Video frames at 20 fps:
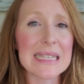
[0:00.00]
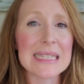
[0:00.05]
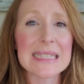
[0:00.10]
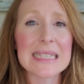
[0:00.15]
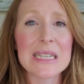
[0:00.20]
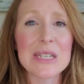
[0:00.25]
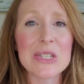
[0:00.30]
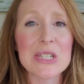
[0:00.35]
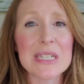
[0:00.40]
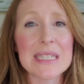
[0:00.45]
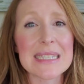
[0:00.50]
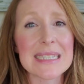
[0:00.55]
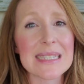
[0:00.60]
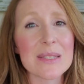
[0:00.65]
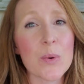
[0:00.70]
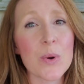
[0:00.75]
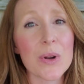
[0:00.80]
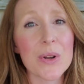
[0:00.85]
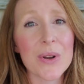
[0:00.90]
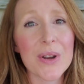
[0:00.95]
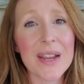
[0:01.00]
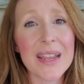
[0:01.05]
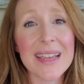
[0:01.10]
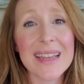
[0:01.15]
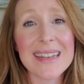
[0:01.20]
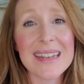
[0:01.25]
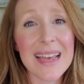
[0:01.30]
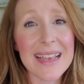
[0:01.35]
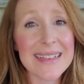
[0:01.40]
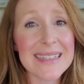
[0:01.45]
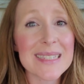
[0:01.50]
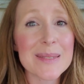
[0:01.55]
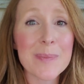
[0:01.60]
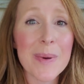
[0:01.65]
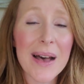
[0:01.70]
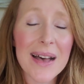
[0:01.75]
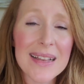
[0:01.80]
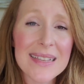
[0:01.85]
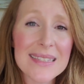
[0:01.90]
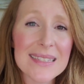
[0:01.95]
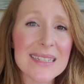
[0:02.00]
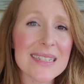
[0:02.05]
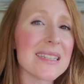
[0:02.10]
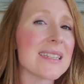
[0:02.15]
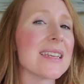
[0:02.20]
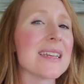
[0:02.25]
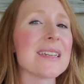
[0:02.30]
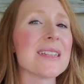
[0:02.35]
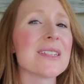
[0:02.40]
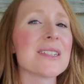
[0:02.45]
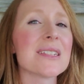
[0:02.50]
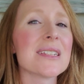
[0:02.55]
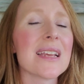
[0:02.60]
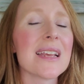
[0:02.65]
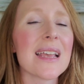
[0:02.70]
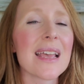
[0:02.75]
such as ordering a nice pasta dish,